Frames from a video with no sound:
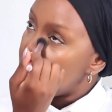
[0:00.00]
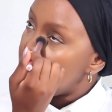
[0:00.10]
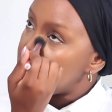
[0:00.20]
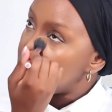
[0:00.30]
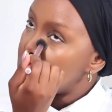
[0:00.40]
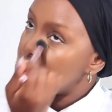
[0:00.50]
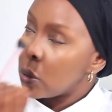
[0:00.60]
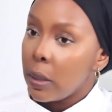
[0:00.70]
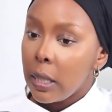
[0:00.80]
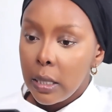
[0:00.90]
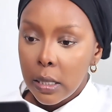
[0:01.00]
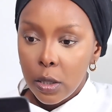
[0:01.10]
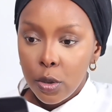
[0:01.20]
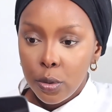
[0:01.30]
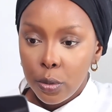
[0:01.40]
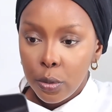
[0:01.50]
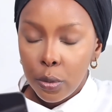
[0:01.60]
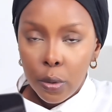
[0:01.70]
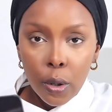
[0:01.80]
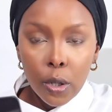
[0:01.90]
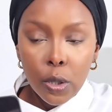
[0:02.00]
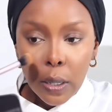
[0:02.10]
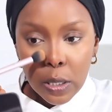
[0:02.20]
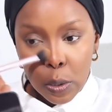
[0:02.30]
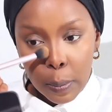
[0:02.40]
is because it's so easy to